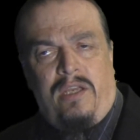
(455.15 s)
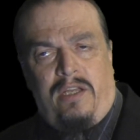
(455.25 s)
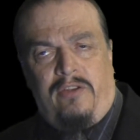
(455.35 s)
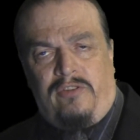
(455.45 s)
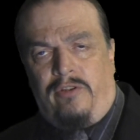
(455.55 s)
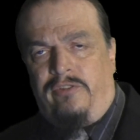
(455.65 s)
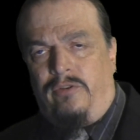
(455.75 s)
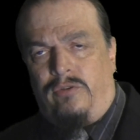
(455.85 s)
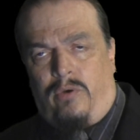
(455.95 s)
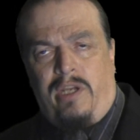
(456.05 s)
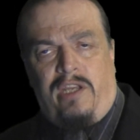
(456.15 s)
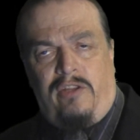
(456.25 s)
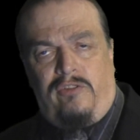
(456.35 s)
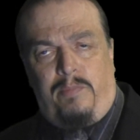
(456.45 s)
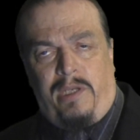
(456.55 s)
It is also quite
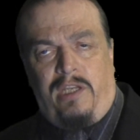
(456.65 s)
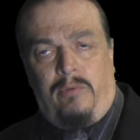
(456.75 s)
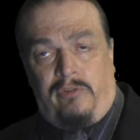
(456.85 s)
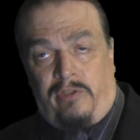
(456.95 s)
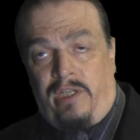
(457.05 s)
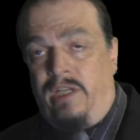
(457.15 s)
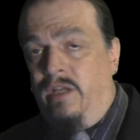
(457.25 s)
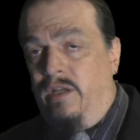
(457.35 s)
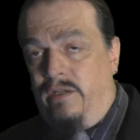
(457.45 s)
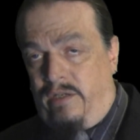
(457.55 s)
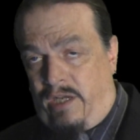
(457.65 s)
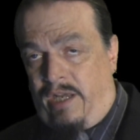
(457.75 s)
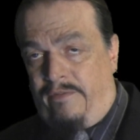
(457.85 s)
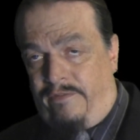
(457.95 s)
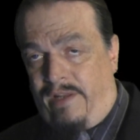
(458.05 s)
conspicuously
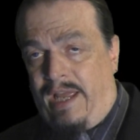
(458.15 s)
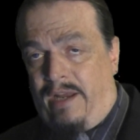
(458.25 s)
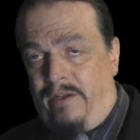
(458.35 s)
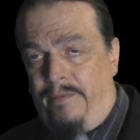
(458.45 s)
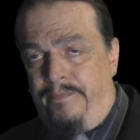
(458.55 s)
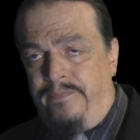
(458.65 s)
not flat.